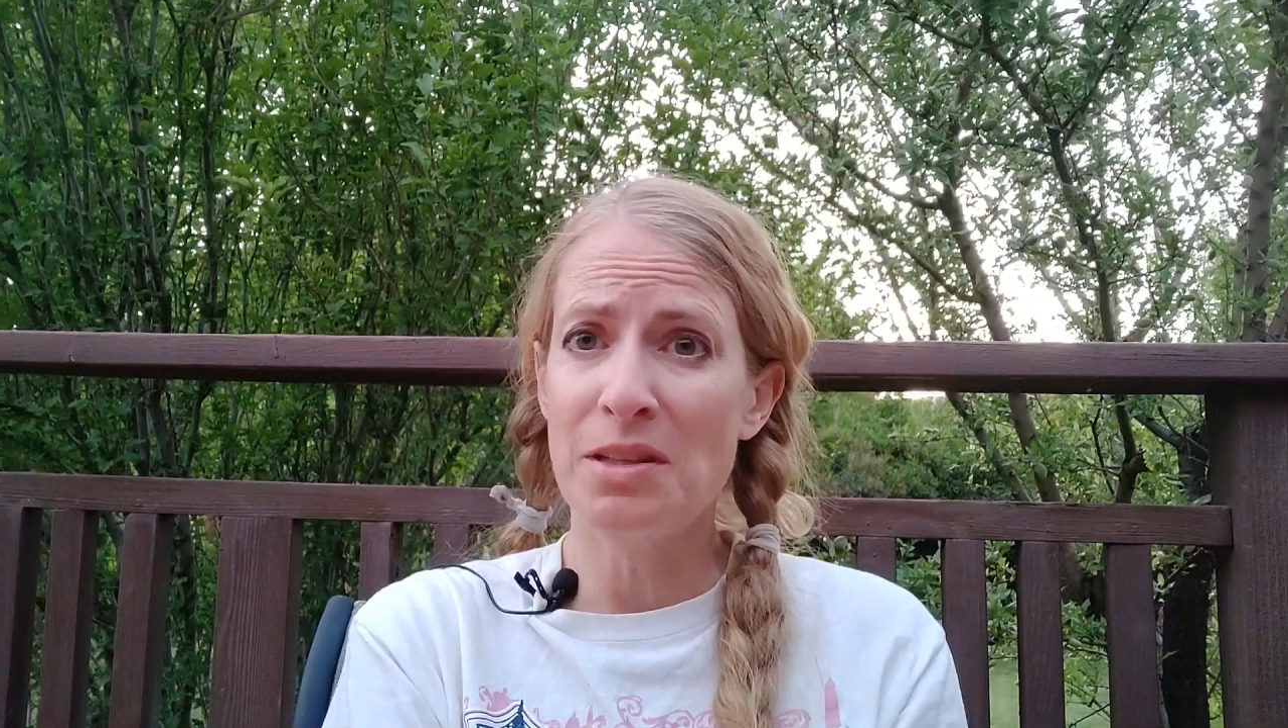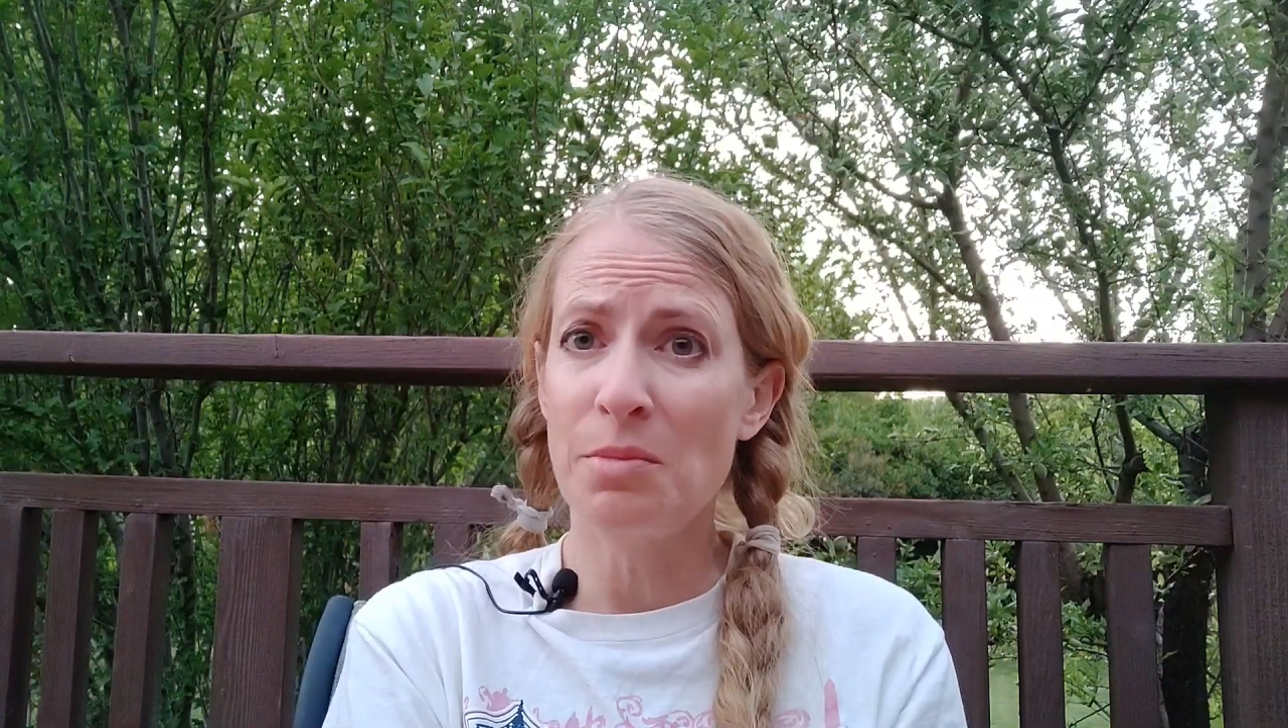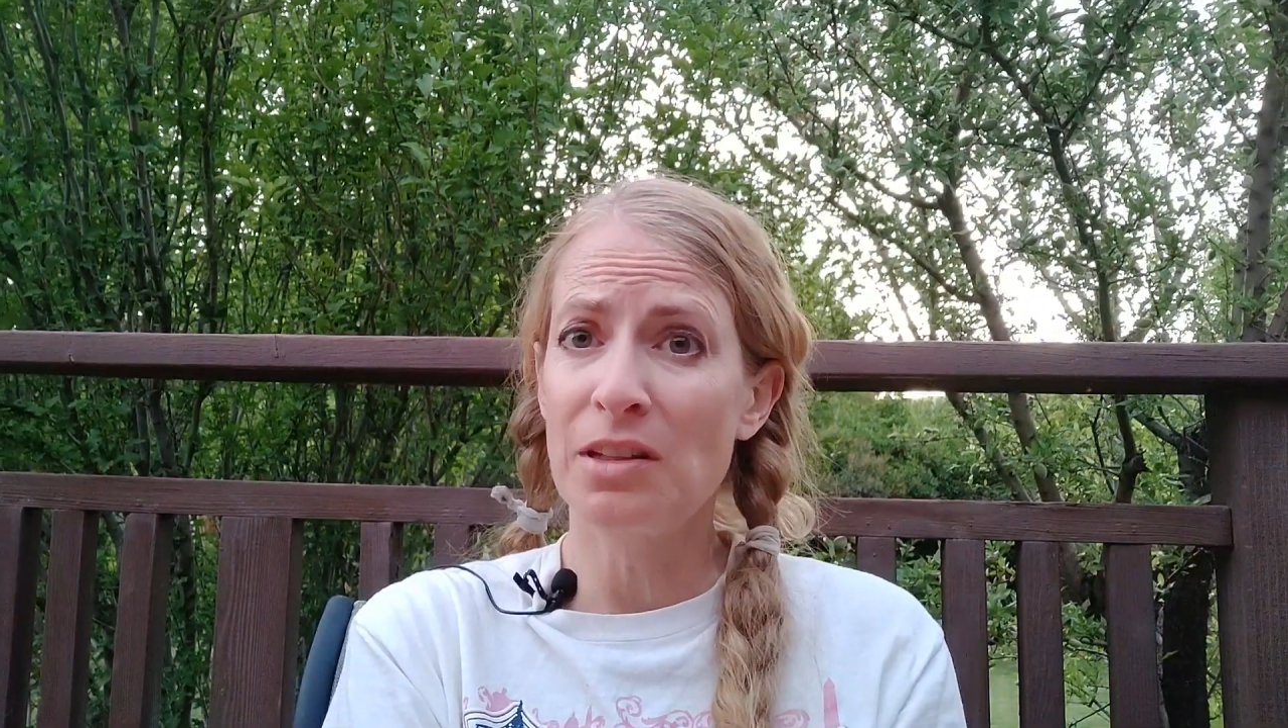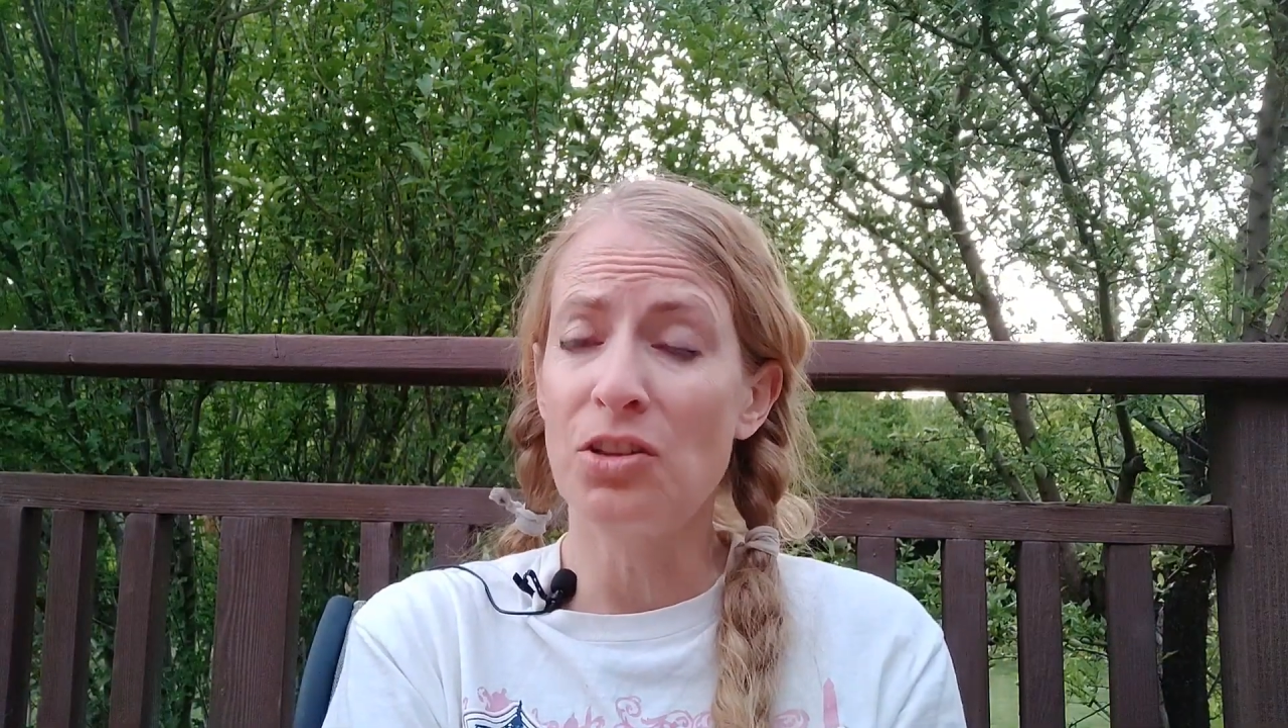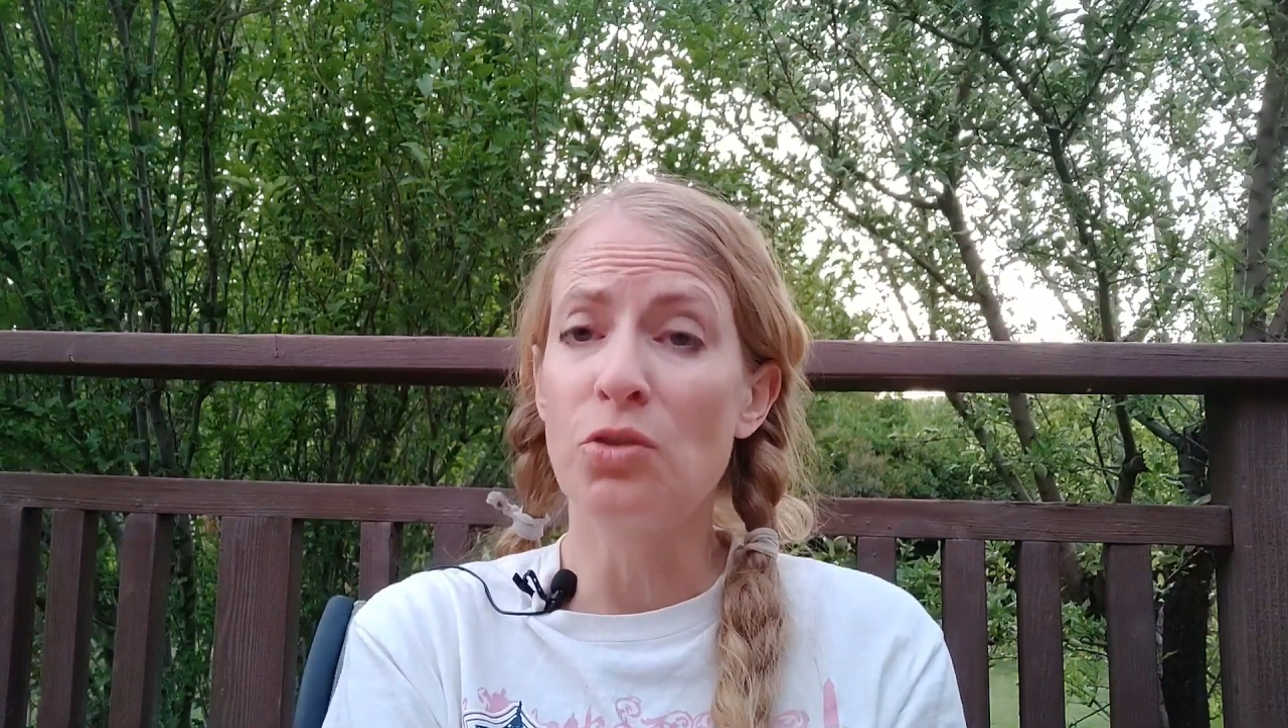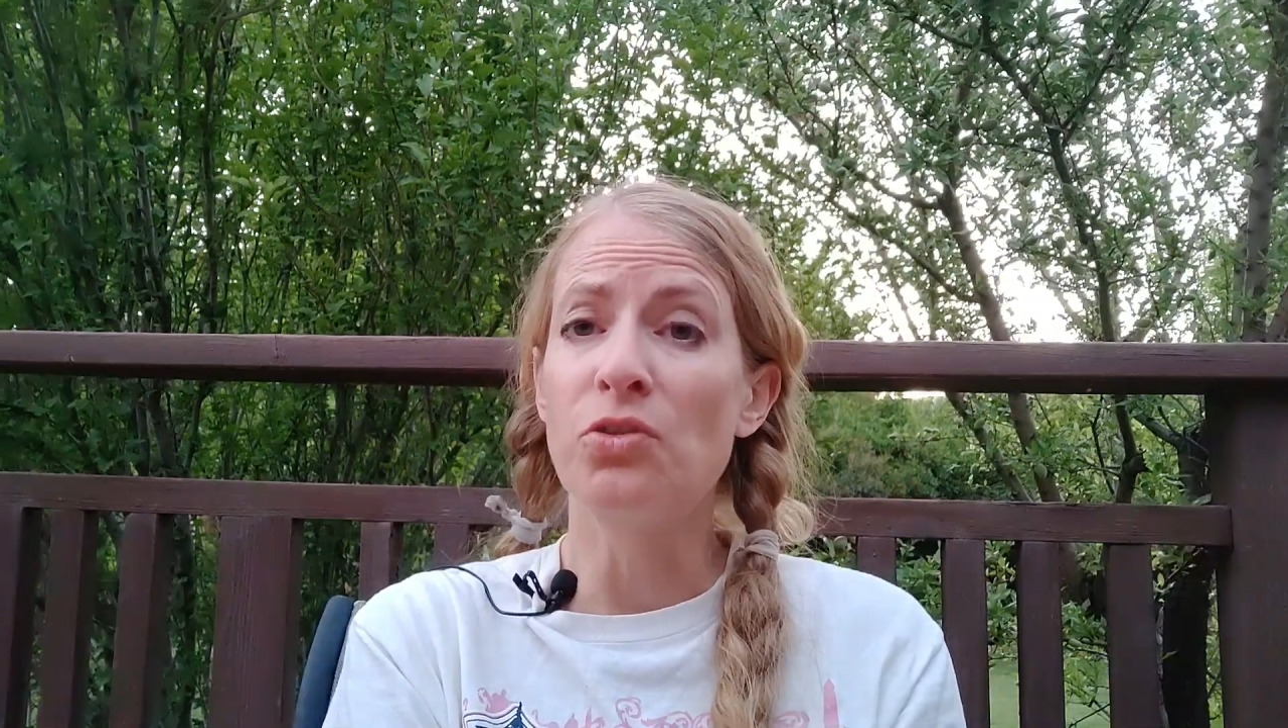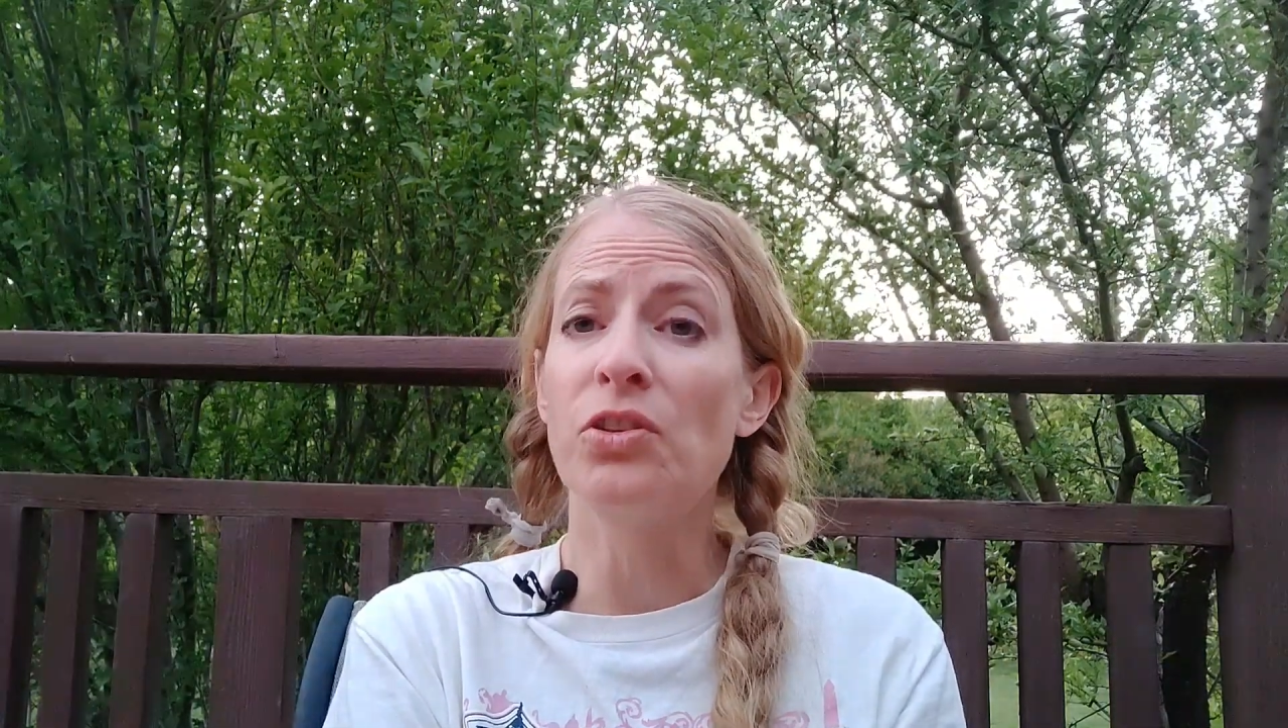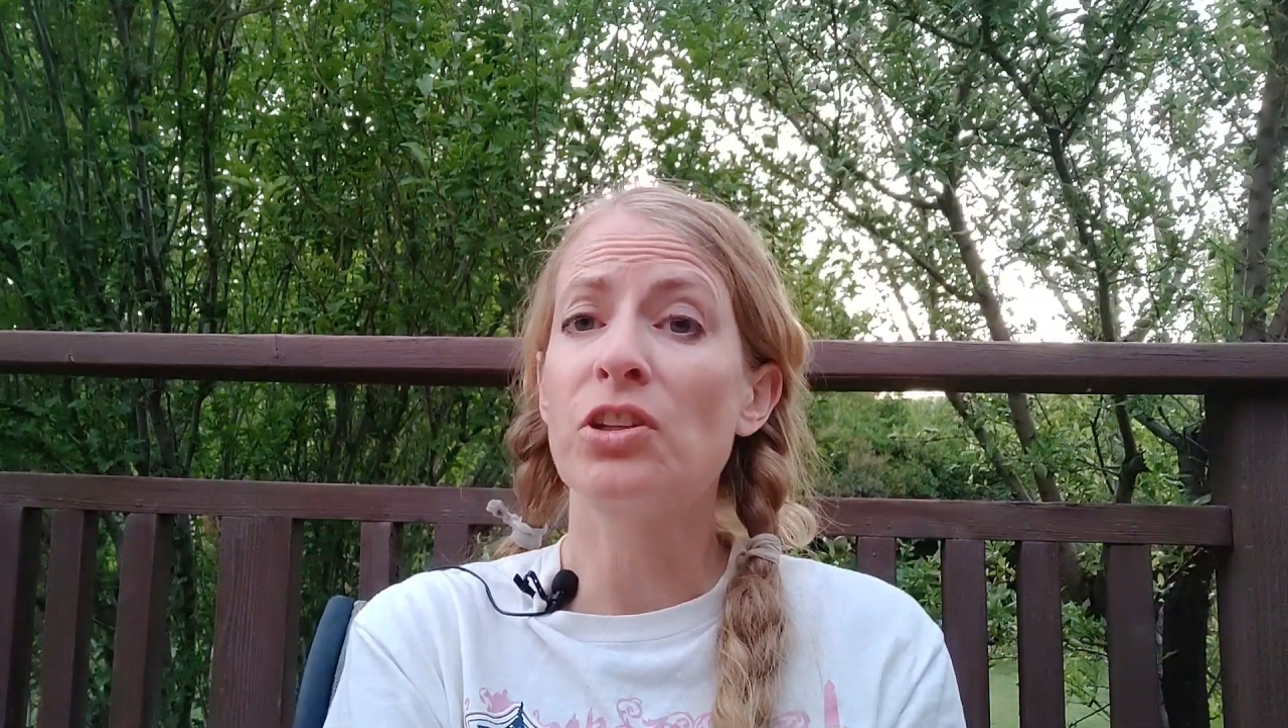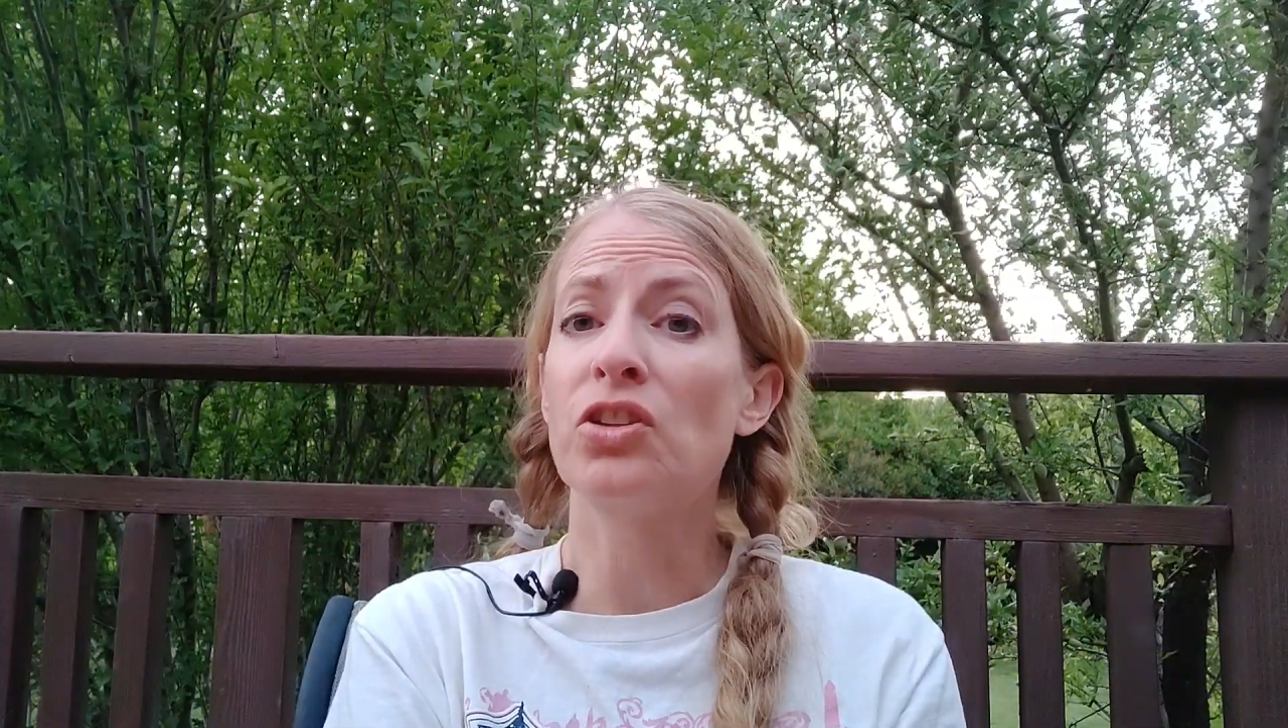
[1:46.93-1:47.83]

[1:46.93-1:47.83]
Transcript: something that you feel